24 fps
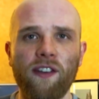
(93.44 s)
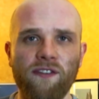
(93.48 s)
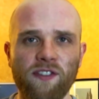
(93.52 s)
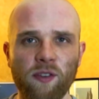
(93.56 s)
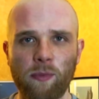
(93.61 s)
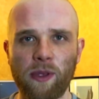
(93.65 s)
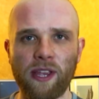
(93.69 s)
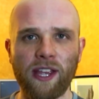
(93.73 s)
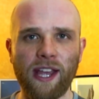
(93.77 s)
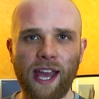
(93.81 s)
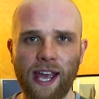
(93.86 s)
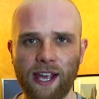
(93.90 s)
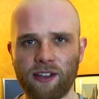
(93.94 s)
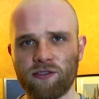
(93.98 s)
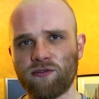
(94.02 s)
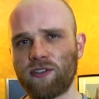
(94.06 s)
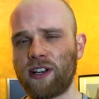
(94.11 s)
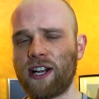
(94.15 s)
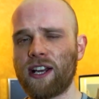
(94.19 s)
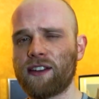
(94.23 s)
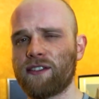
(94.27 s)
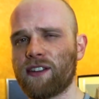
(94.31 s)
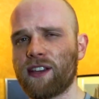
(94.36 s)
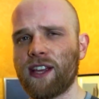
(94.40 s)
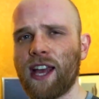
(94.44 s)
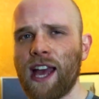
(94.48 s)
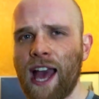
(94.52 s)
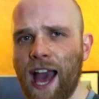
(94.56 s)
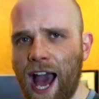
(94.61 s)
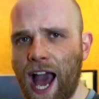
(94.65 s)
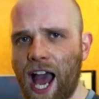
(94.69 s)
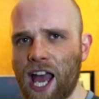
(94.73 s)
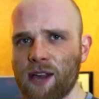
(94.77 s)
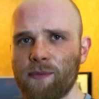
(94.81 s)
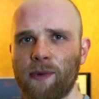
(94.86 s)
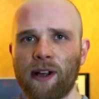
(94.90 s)
if you're being extra lazy,
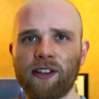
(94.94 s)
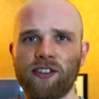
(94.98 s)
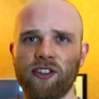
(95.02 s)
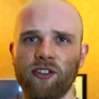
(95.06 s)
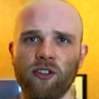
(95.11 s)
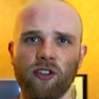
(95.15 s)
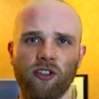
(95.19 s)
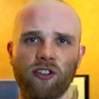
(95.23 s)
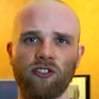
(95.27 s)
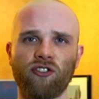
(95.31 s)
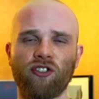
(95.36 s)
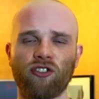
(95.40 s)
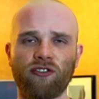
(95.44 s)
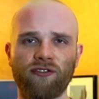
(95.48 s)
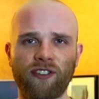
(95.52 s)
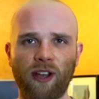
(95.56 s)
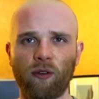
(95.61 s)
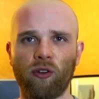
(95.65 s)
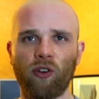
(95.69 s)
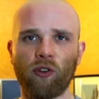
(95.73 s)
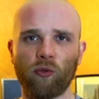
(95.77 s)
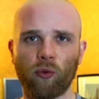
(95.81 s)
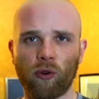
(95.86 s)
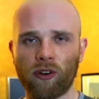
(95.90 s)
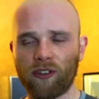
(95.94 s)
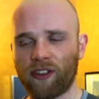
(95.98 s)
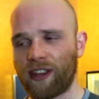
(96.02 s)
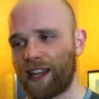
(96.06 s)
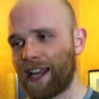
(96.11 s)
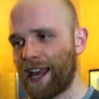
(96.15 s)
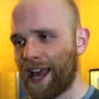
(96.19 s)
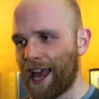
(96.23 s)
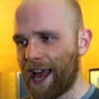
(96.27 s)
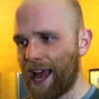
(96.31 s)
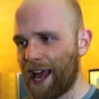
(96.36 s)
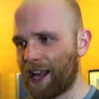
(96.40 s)
I imagine you could just download one of
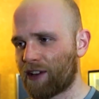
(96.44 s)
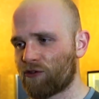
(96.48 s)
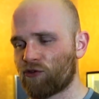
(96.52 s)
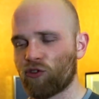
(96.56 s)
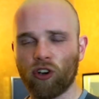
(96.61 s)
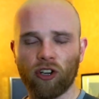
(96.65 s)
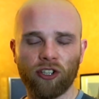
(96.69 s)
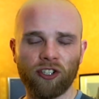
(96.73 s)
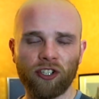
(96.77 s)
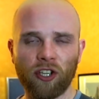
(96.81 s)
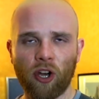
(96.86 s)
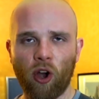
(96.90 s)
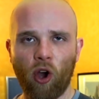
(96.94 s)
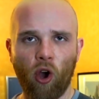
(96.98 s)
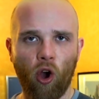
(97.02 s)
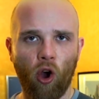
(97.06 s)
the Android